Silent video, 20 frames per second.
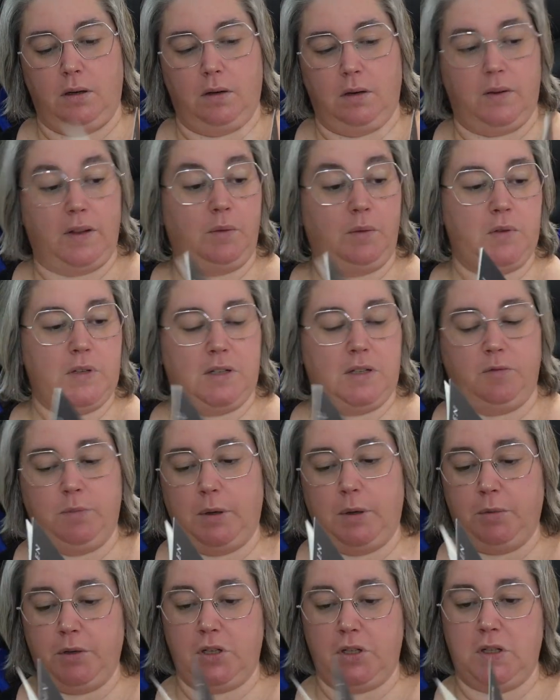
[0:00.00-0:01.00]
That was
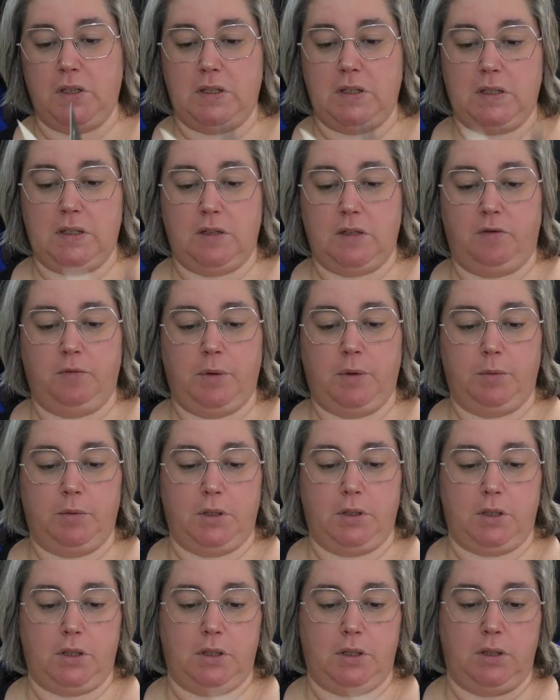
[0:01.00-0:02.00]
self-published. This is
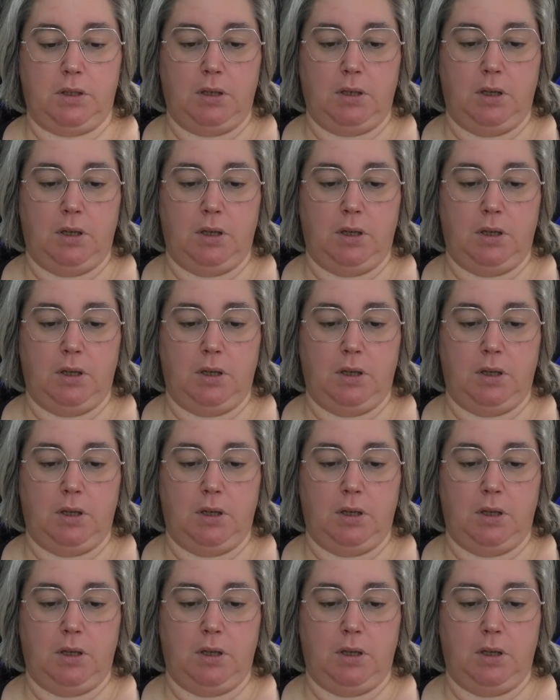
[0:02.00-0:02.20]
self-published.